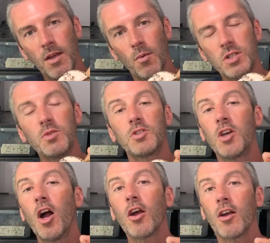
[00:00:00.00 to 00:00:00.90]
When she was
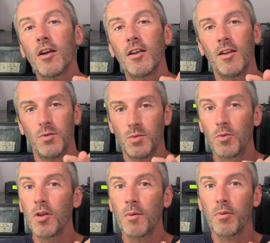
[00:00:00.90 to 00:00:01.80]
younger, it was
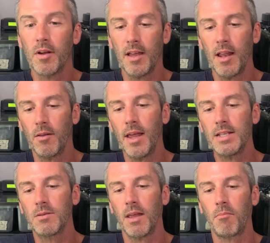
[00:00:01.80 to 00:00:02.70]
really pretty. It had a
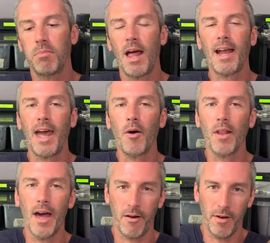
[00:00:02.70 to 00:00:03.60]
nice like black
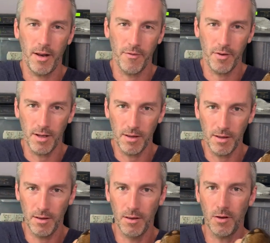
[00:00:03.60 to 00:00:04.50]
outline around every
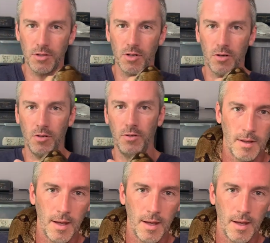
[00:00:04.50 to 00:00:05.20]
little circle.